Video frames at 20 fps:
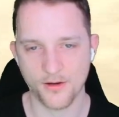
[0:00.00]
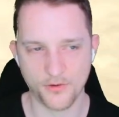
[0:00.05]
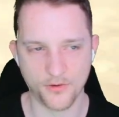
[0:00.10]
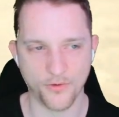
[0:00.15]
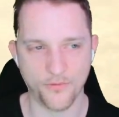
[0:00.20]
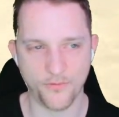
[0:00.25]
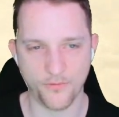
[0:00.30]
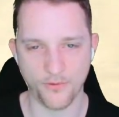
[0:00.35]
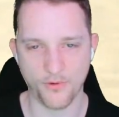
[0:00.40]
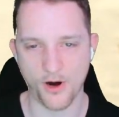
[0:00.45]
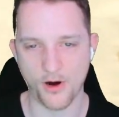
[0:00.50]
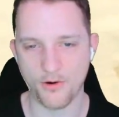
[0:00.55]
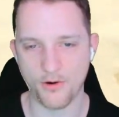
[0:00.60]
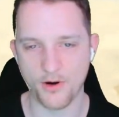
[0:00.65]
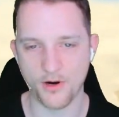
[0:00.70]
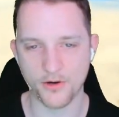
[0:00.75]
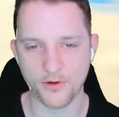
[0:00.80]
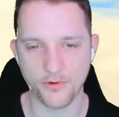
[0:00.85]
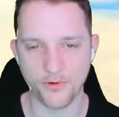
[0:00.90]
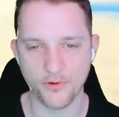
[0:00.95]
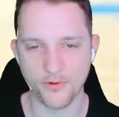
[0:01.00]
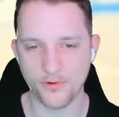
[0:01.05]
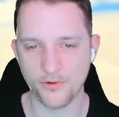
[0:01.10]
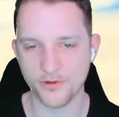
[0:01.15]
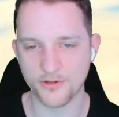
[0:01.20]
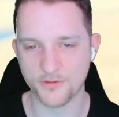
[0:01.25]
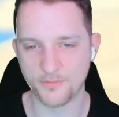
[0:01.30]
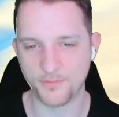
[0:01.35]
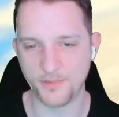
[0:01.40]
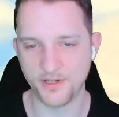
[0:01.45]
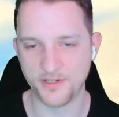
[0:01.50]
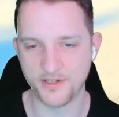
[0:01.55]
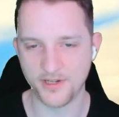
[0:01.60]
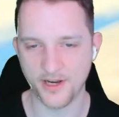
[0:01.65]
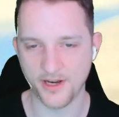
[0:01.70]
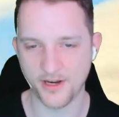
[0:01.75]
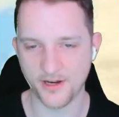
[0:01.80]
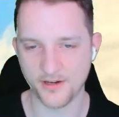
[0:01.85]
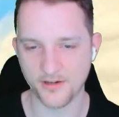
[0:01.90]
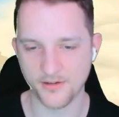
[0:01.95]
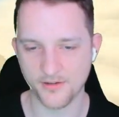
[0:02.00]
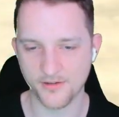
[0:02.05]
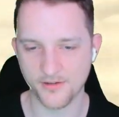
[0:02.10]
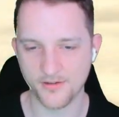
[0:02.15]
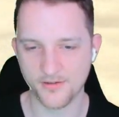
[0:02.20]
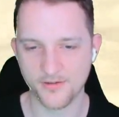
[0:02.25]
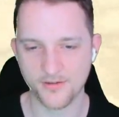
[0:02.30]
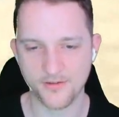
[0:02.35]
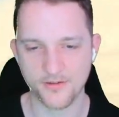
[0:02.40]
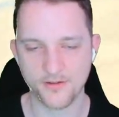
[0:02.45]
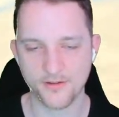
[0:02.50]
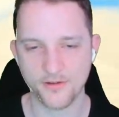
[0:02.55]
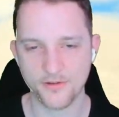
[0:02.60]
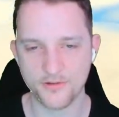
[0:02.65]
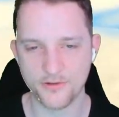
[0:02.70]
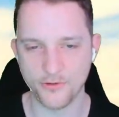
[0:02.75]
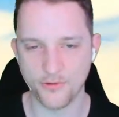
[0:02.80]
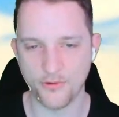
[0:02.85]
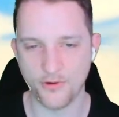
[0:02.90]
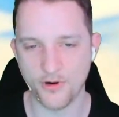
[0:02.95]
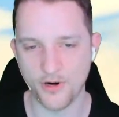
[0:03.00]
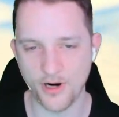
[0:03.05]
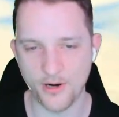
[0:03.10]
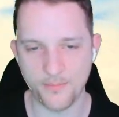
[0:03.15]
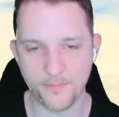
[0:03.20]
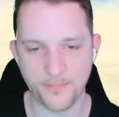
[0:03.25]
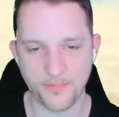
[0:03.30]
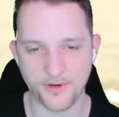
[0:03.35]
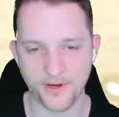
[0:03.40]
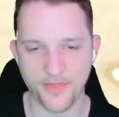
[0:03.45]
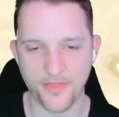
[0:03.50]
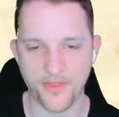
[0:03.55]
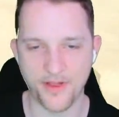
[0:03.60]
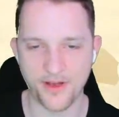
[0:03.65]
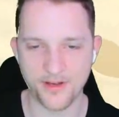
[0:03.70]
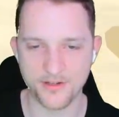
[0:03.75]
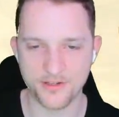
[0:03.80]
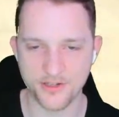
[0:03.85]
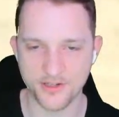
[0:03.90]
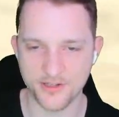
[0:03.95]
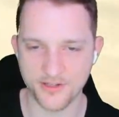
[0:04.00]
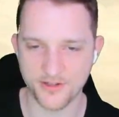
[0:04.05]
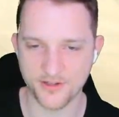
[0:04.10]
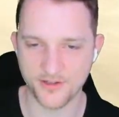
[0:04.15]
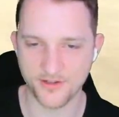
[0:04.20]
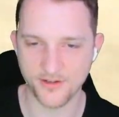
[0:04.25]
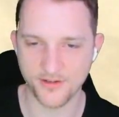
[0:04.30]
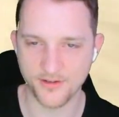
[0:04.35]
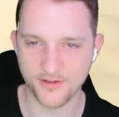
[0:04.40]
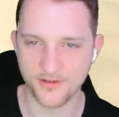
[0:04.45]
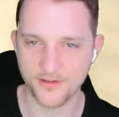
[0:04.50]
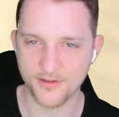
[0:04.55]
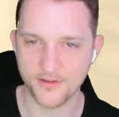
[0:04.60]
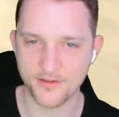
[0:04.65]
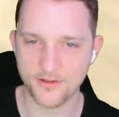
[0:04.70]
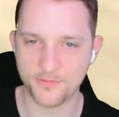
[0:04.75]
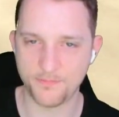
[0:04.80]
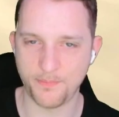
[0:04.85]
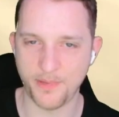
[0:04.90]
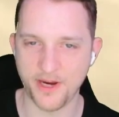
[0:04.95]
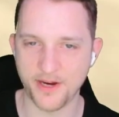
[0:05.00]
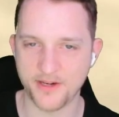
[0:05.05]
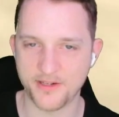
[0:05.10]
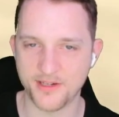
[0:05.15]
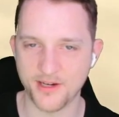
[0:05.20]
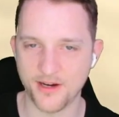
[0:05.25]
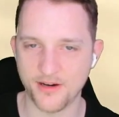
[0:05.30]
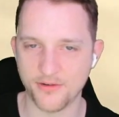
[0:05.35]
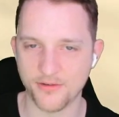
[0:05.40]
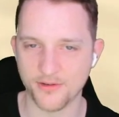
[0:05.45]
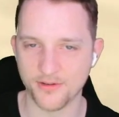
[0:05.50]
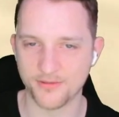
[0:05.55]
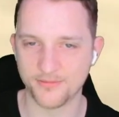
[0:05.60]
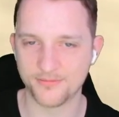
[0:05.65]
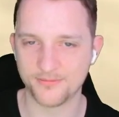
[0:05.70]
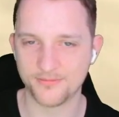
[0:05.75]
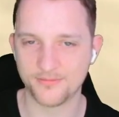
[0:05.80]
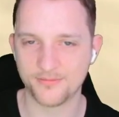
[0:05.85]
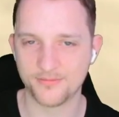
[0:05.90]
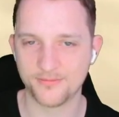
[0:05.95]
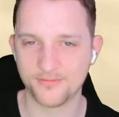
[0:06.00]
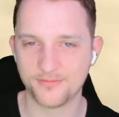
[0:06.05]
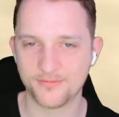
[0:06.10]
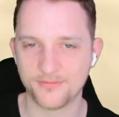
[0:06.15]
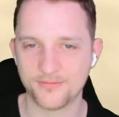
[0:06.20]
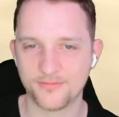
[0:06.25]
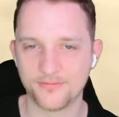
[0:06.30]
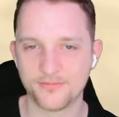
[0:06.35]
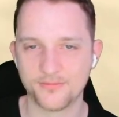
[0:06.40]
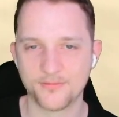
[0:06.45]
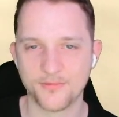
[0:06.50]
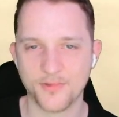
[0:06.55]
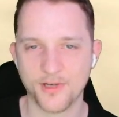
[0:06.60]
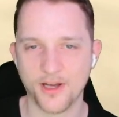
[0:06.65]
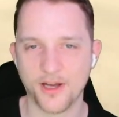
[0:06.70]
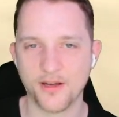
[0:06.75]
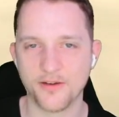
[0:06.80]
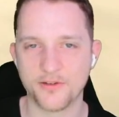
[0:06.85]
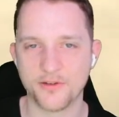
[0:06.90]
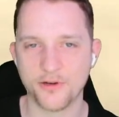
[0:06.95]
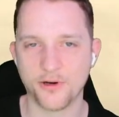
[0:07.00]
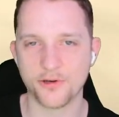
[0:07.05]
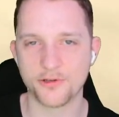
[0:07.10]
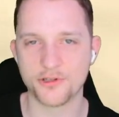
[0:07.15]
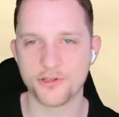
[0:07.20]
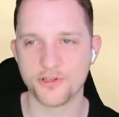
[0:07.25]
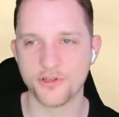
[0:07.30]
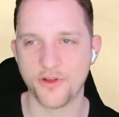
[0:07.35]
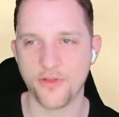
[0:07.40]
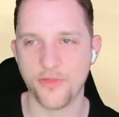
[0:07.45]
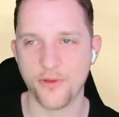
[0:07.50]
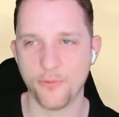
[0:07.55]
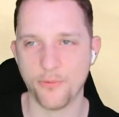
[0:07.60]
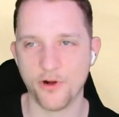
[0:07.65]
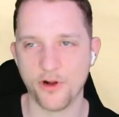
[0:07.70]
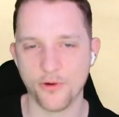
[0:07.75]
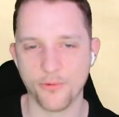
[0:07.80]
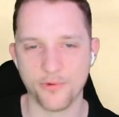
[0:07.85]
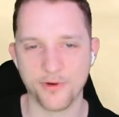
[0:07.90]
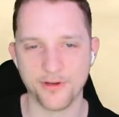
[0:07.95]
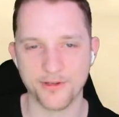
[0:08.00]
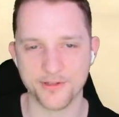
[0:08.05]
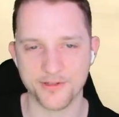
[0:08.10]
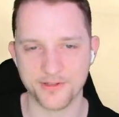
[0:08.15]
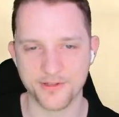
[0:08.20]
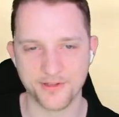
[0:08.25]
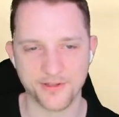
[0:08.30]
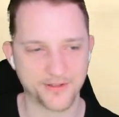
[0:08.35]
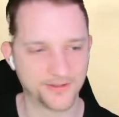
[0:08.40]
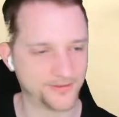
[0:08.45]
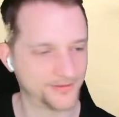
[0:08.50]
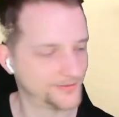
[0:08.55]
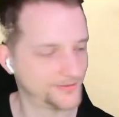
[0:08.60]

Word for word: Go for our good old speed tag. Soar up and then just spike down. And dodge the whirlwinds.